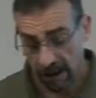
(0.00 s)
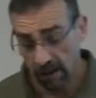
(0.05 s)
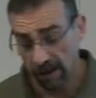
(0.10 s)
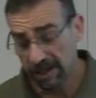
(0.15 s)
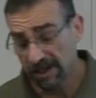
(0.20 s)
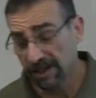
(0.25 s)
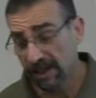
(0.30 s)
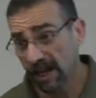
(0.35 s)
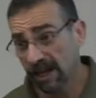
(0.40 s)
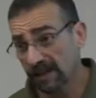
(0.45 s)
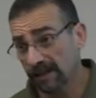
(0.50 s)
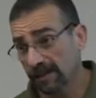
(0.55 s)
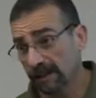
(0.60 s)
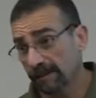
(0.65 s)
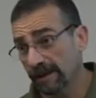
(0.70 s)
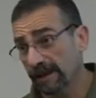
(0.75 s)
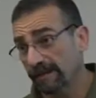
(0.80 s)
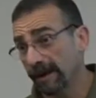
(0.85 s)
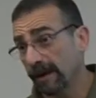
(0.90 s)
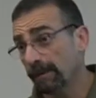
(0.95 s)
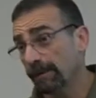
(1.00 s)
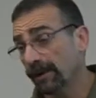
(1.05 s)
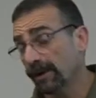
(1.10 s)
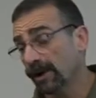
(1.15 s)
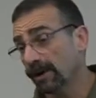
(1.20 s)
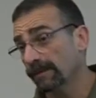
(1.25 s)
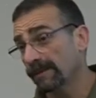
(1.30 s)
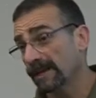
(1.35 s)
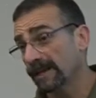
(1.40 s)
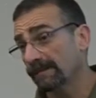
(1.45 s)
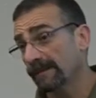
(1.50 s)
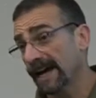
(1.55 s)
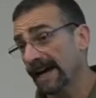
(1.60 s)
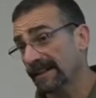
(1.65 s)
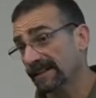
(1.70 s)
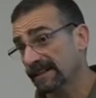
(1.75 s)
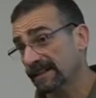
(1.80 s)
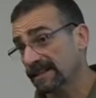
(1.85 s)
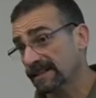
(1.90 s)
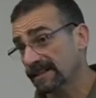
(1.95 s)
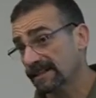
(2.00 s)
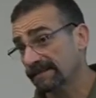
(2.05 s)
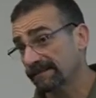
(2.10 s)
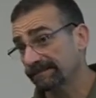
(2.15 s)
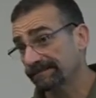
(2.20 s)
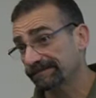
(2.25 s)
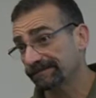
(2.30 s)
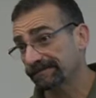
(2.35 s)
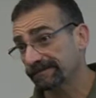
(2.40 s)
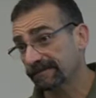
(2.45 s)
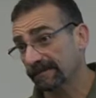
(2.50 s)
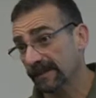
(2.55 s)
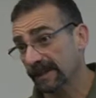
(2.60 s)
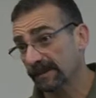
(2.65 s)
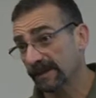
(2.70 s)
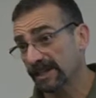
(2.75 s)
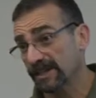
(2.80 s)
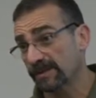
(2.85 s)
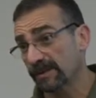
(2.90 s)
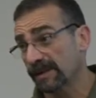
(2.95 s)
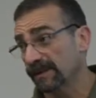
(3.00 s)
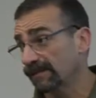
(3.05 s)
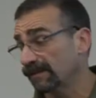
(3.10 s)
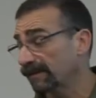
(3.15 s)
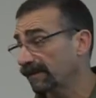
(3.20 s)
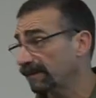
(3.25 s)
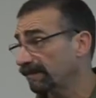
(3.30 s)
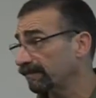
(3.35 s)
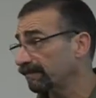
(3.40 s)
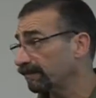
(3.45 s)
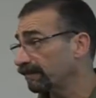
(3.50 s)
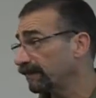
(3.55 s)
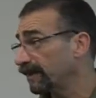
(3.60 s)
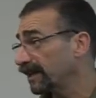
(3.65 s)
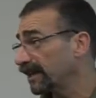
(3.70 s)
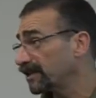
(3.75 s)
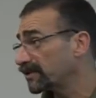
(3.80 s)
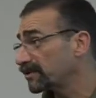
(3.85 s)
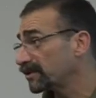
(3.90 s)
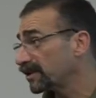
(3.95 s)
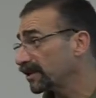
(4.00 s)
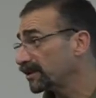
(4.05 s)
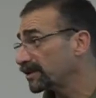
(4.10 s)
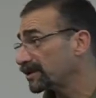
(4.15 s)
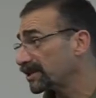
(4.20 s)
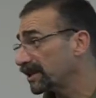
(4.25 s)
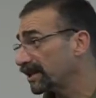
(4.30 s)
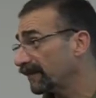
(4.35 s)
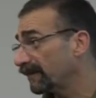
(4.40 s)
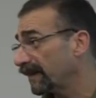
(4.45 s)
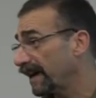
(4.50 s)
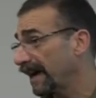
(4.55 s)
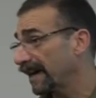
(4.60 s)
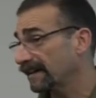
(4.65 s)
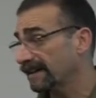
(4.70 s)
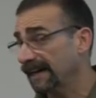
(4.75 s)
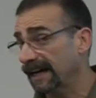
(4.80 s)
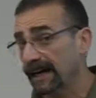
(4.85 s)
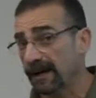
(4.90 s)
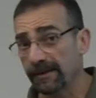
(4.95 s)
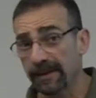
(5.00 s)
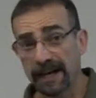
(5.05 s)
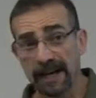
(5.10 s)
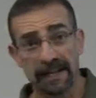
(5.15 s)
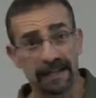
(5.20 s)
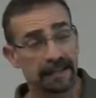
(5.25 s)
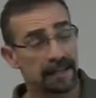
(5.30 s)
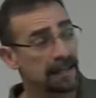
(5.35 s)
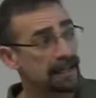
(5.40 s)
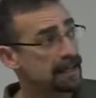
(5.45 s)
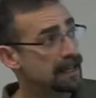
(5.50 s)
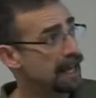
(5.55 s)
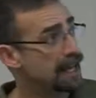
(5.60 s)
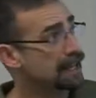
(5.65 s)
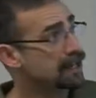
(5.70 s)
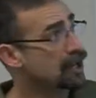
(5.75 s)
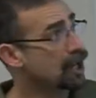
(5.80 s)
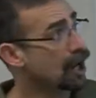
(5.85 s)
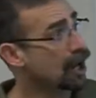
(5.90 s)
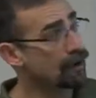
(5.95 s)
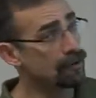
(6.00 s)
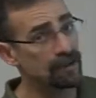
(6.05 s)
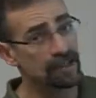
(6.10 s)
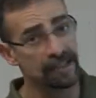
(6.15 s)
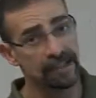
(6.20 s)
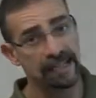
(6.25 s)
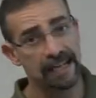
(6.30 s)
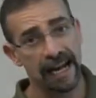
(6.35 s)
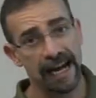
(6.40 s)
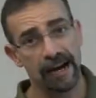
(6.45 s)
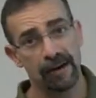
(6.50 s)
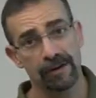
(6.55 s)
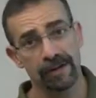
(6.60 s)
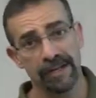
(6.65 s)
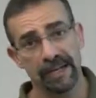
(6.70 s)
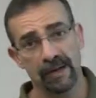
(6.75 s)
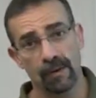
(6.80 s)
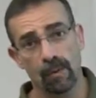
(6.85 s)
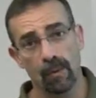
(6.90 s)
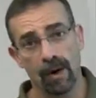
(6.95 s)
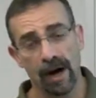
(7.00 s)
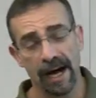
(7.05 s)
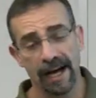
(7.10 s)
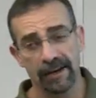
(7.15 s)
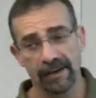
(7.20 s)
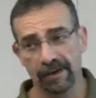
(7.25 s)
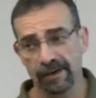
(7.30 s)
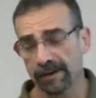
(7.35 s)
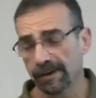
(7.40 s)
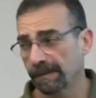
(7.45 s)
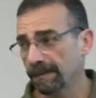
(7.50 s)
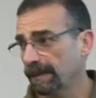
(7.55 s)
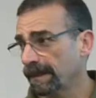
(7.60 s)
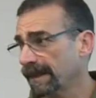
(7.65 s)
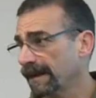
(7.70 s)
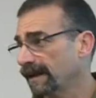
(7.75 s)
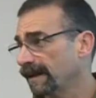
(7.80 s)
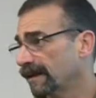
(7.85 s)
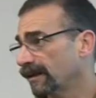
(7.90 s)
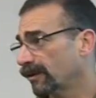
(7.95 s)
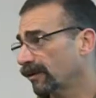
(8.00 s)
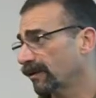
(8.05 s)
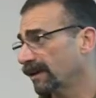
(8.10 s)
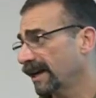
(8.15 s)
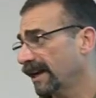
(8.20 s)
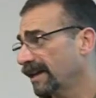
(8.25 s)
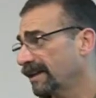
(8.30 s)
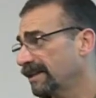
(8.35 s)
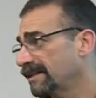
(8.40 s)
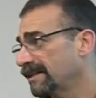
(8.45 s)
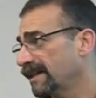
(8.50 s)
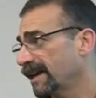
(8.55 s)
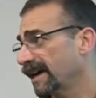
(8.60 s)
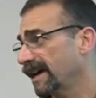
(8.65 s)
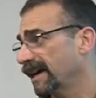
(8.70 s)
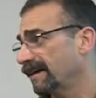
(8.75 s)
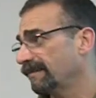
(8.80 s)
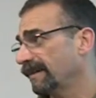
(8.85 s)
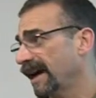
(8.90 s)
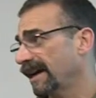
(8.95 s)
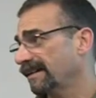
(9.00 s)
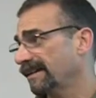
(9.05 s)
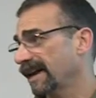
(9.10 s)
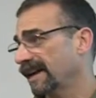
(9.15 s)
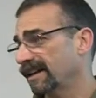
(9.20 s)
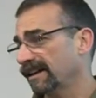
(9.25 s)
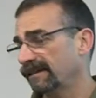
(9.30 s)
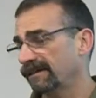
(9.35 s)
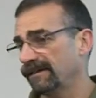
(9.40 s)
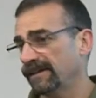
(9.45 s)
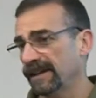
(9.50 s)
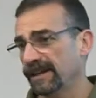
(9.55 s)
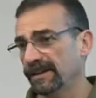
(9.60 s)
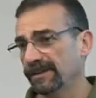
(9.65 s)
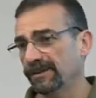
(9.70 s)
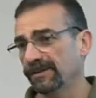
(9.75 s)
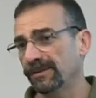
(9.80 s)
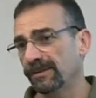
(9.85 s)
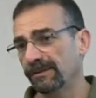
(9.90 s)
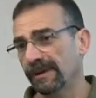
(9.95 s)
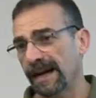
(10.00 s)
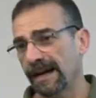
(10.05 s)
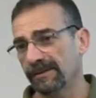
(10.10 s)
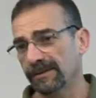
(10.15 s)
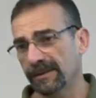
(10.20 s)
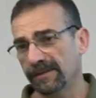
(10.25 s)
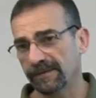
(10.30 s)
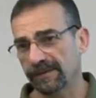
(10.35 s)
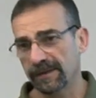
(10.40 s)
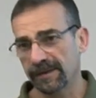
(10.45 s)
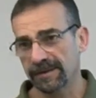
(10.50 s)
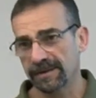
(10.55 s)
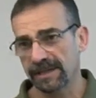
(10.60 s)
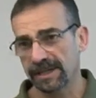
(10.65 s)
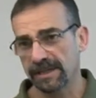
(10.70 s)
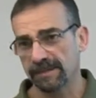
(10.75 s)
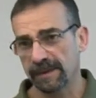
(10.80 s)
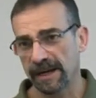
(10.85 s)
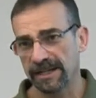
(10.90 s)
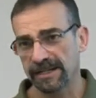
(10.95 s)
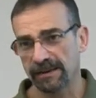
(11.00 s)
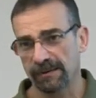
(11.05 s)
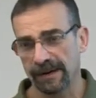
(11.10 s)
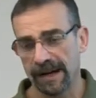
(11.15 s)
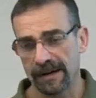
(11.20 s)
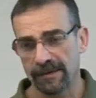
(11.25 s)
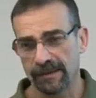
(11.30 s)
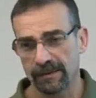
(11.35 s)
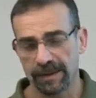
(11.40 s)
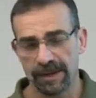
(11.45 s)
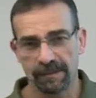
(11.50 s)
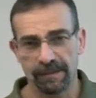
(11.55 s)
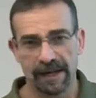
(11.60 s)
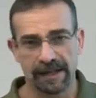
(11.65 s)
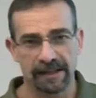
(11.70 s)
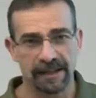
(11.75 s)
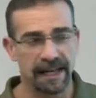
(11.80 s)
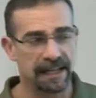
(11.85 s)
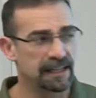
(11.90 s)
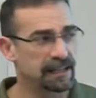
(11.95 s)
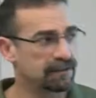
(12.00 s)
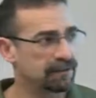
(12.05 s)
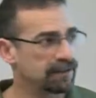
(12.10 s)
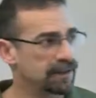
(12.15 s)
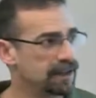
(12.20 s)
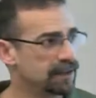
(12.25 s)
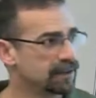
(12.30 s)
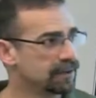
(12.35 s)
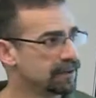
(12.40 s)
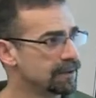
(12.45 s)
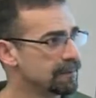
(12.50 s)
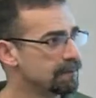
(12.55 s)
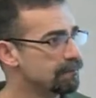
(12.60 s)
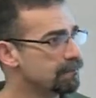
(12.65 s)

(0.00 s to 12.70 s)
want to talk a little bit about permanent magnets, because we've been introduced to the fact now that a current carrying wire creates a magnetic field around it, fills the space around it with a magnetic field.